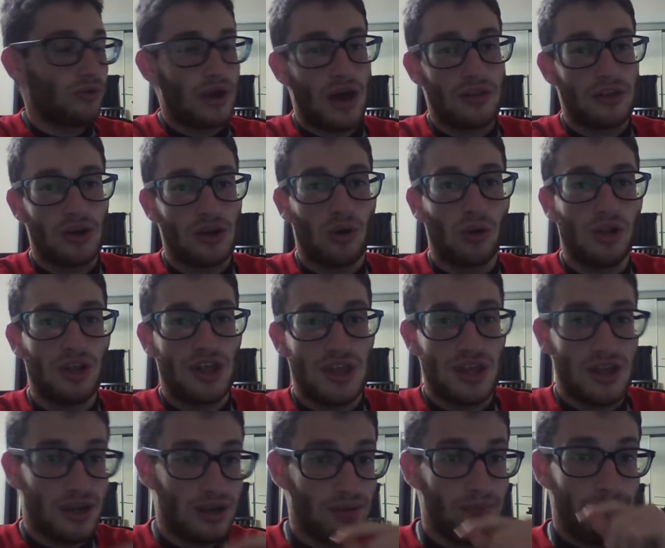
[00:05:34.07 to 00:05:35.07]
Now, the only
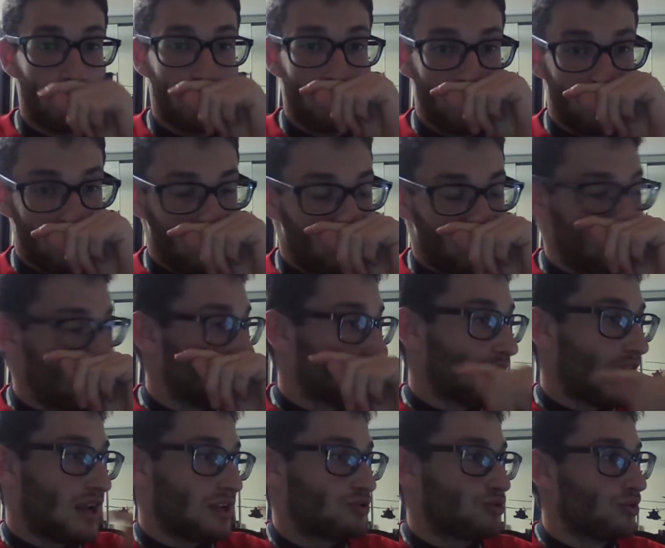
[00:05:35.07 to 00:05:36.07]
thing
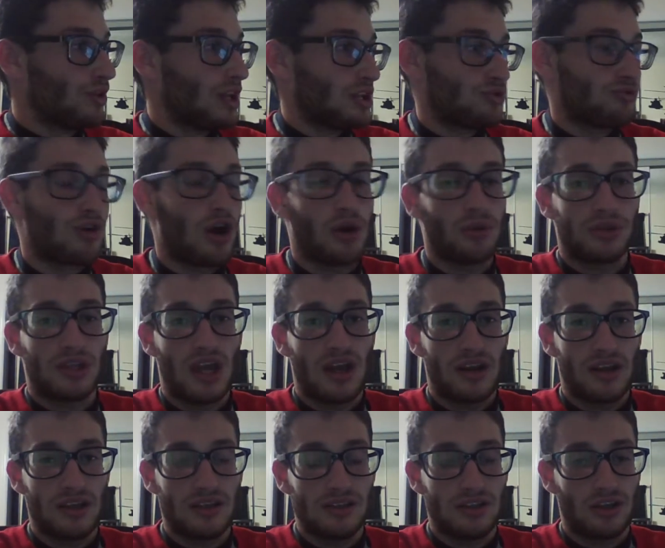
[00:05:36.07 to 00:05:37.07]
that's, that's wrong with
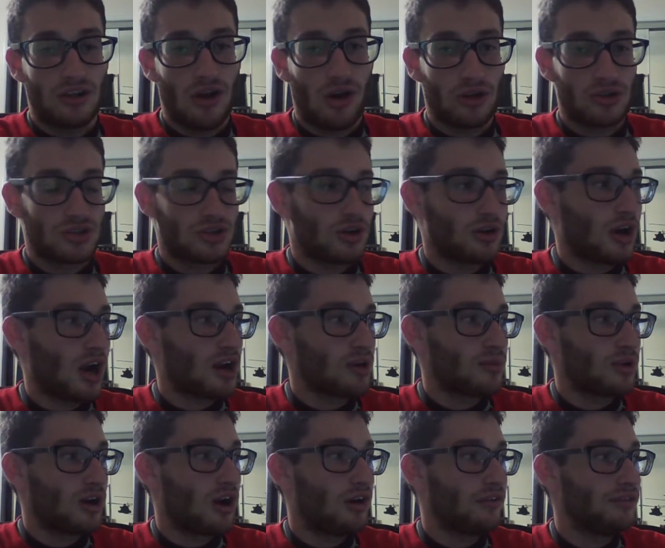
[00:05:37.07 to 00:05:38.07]
that, the colors are kind of
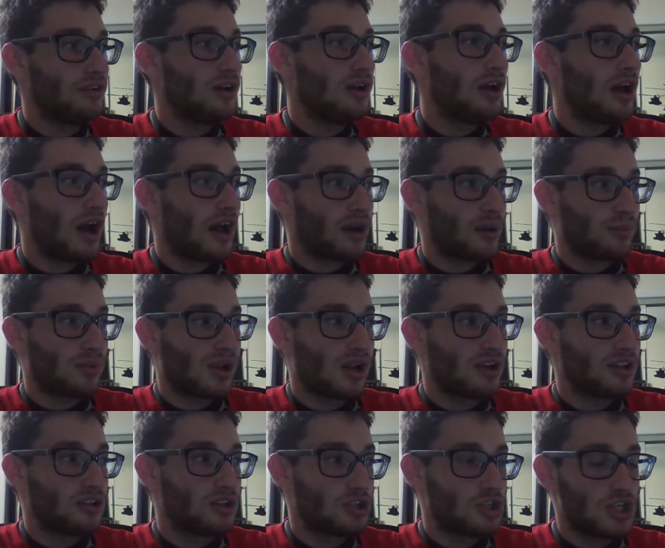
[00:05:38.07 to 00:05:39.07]
a bit off, and I'm
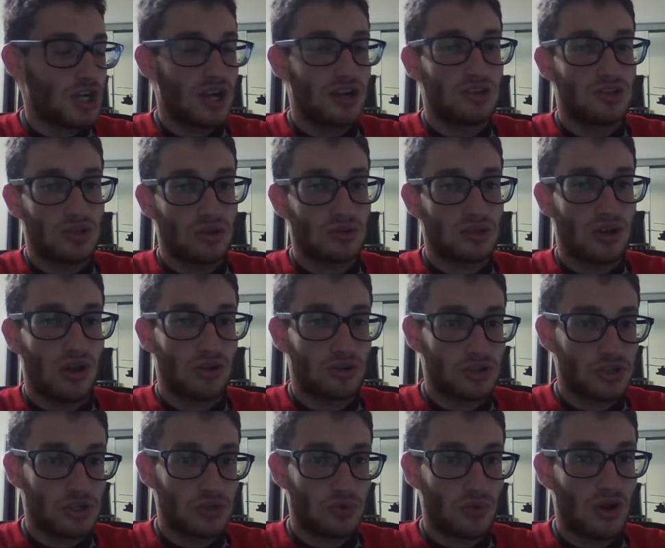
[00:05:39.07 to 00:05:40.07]
planning to change those
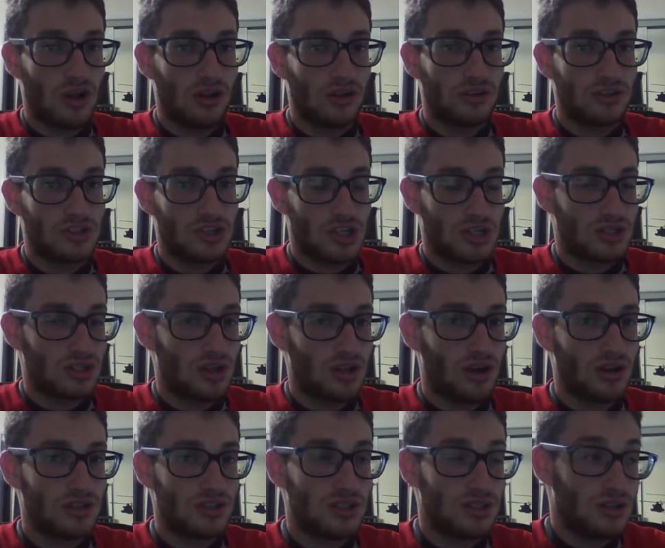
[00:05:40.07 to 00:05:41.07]
colors as well, just
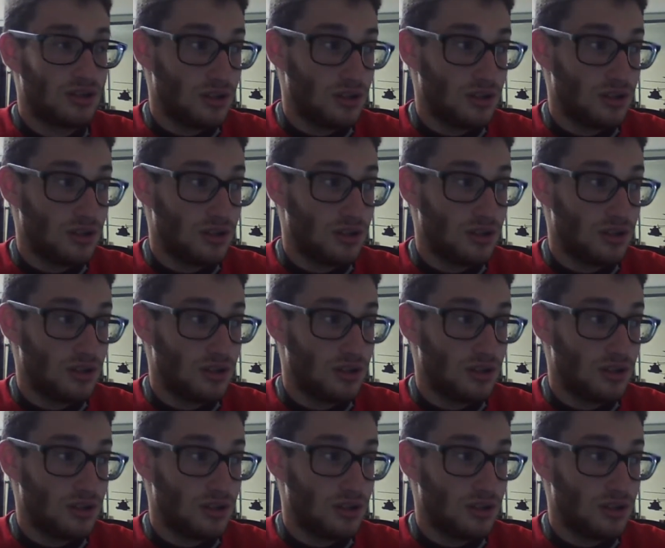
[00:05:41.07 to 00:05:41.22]
because